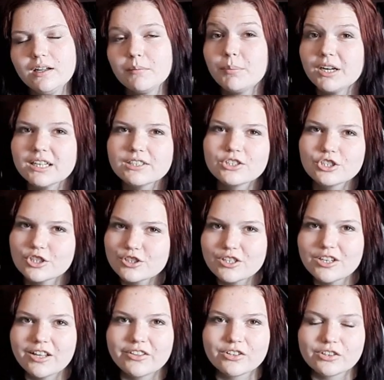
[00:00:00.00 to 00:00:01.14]
But it's just
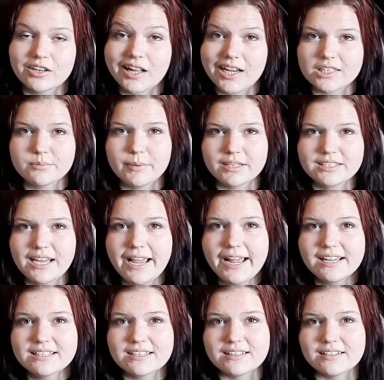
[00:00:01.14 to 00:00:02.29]
another little aspect to
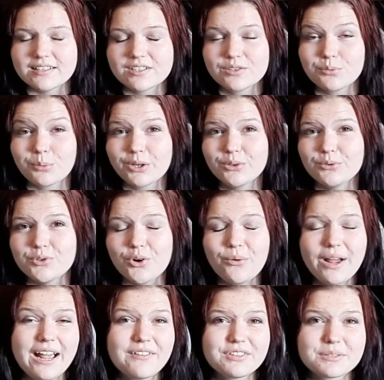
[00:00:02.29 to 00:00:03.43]
add to this where you don't
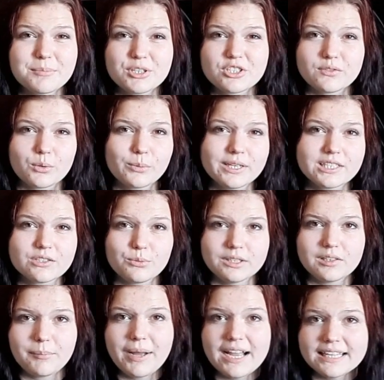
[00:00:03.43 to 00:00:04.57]
have as much of a risk with
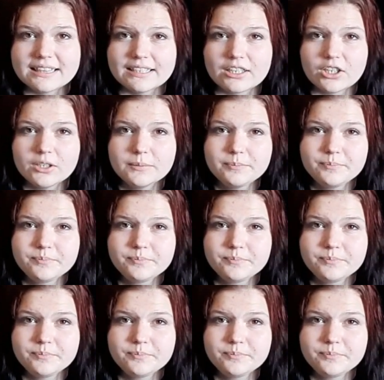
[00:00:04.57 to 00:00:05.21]
the pine litter.